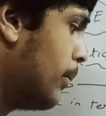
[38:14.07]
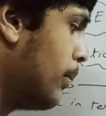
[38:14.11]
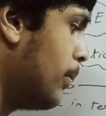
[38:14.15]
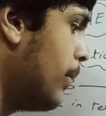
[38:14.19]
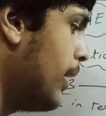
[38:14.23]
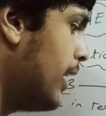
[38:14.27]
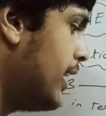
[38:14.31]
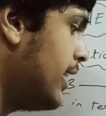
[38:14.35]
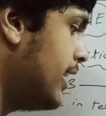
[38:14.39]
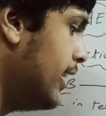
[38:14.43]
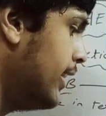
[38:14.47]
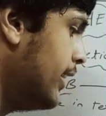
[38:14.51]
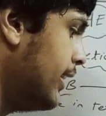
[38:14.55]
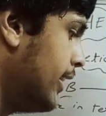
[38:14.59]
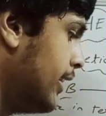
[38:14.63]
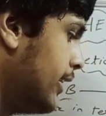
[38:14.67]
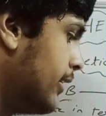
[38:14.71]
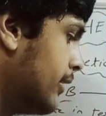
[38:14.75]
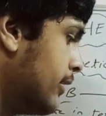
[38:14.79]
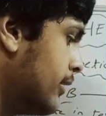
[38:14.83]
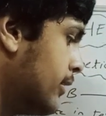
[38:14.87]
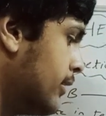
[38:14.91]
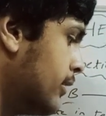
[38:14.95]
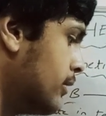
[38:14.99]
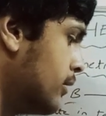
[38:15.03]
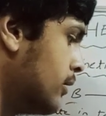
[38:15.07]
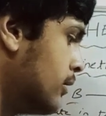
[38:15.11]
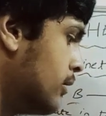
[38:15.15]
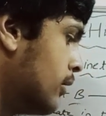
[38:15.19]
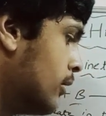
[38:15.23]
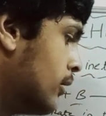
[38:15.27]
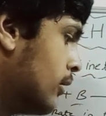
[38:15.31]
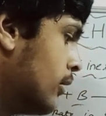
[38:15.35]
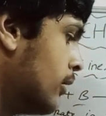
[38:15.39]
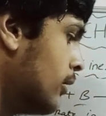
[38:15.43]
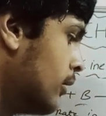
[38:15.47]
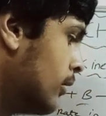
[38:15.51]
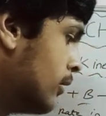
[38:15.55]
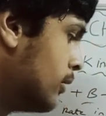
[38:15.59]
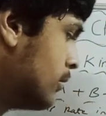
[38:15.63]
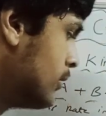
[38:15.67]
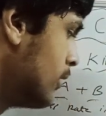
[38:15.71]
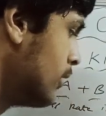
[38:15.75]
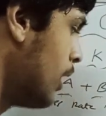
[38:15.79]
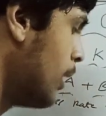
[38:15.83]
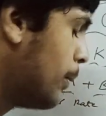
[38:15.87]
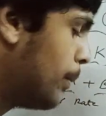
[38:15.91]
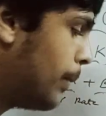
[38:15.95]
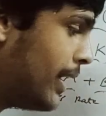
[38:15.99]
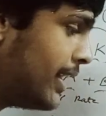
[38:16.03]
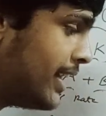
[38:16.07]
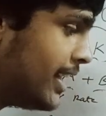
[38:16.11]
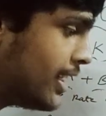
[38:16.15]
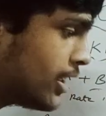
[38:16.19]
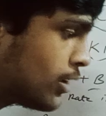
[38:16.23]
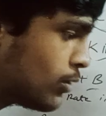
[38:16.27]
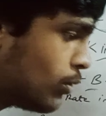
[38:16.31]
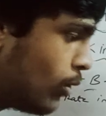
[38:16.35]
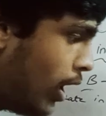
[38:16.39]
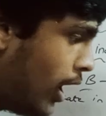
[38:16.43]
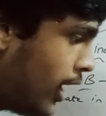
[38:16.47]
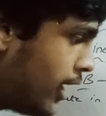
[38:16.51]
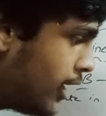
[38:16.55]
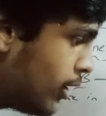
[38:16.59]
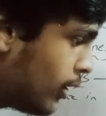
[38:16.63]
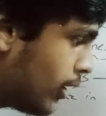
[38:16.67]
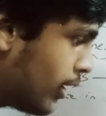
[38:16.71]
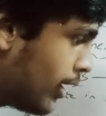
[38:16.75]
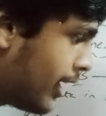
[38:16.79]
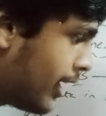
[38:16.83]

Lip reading: by dt. By this, what you can